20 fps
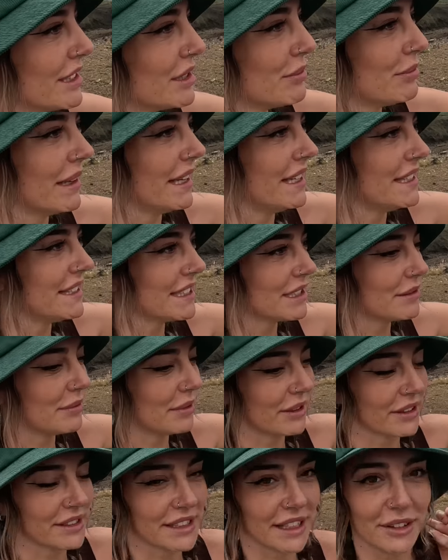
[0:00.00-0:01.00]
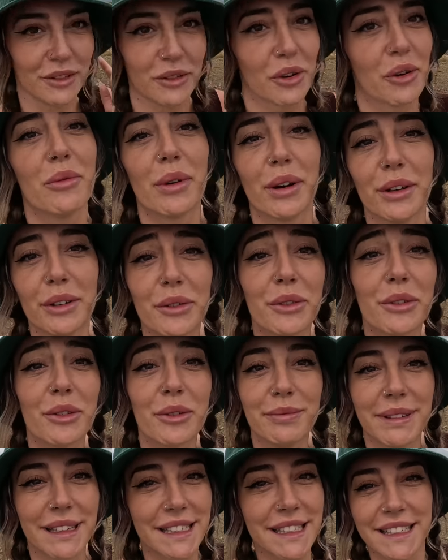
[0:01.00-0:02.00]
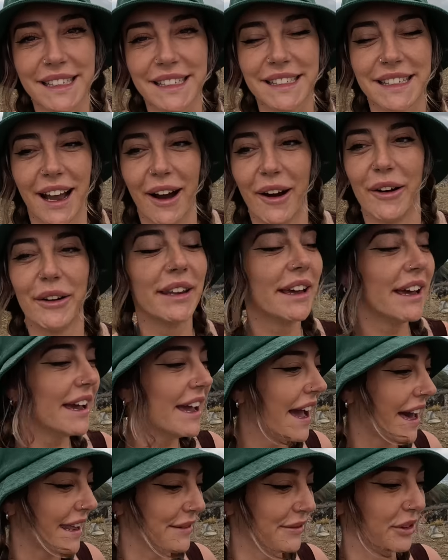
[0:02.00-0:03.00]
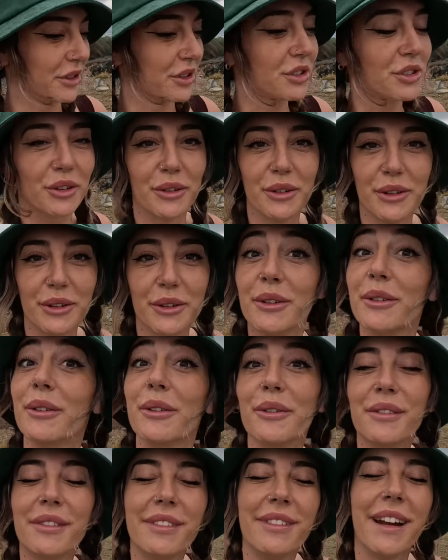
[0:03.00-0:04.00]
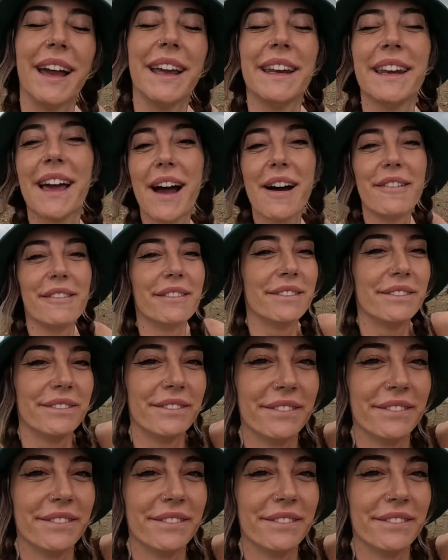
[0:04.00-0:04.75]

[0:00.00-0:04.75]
this place is, because I don't want you to miss this out, and I'm gonna show you right now.